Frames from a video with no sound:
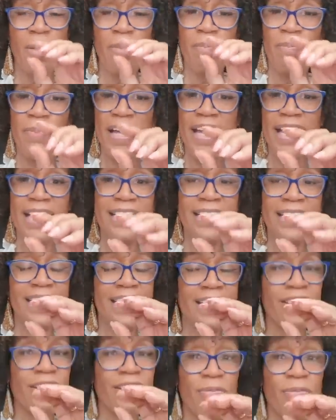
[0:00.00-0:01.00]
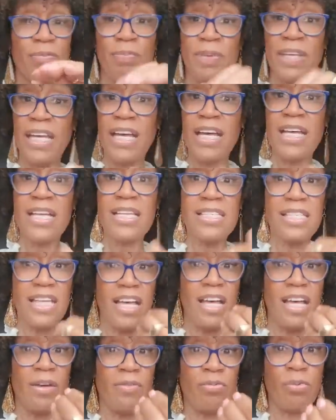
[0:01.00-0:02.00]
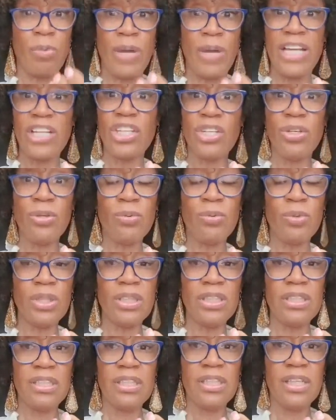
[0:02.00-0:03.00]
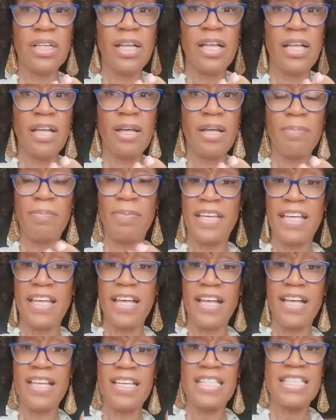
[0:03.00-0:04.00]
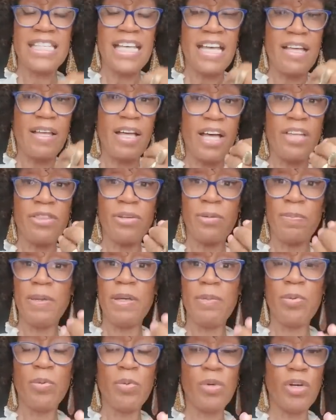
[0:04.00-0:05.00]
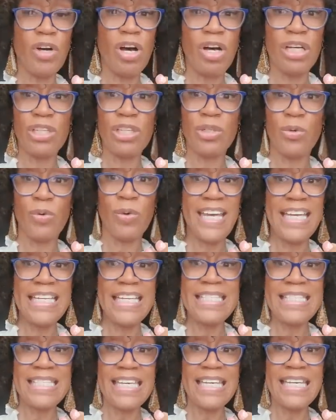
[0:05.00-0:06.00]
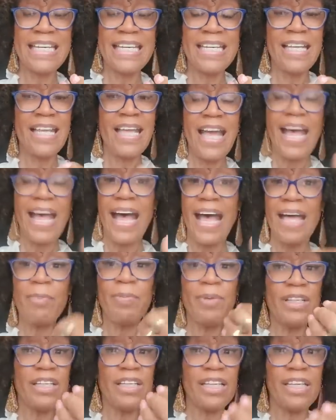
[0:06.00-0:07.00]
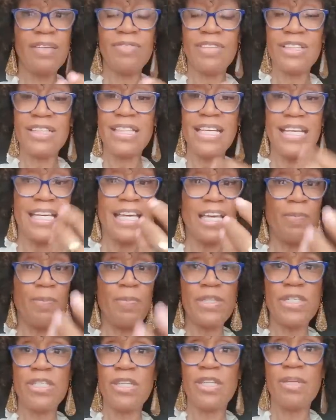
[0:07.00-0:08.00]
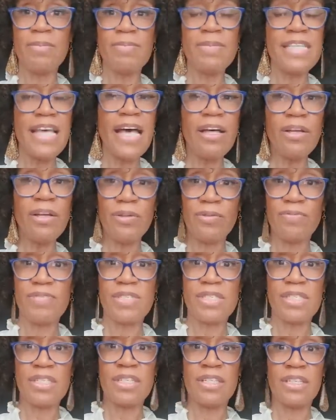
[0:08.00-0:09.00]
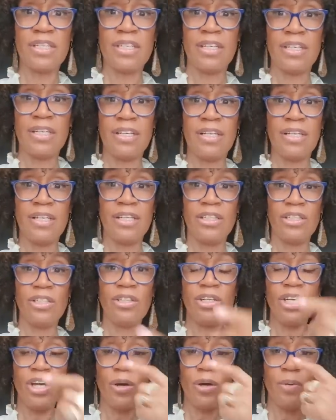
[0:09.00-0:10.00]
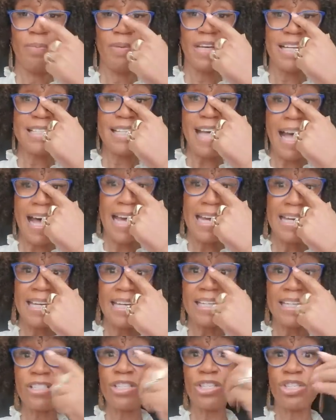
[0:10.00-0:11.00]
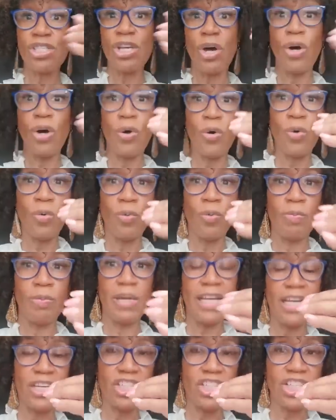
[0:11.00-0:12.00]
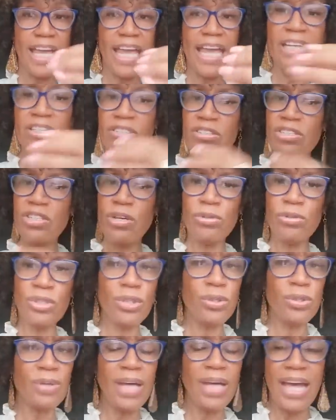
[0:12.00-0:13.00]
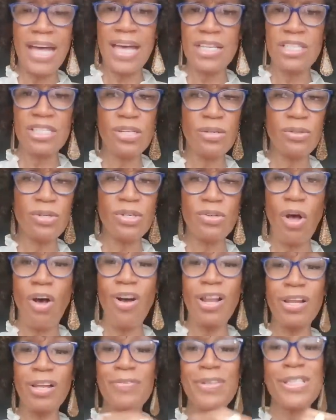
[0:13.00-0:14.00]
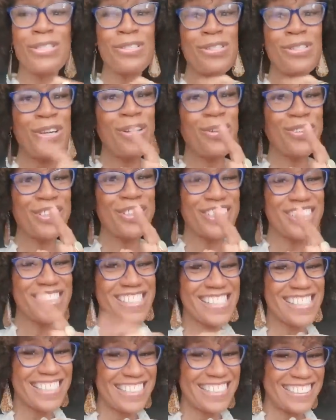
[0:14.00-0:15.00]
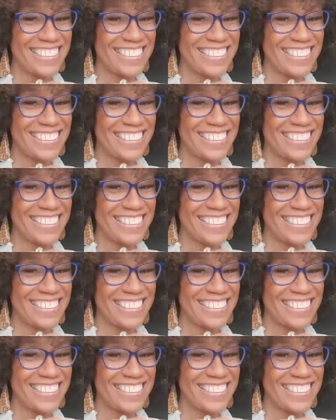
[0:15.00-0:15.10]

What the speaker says: But because of ridicule, because other people will call you crazy, I believe that they keep it to themselves. You know, because I get so much hate, and so do you guys, so do all of us knowers.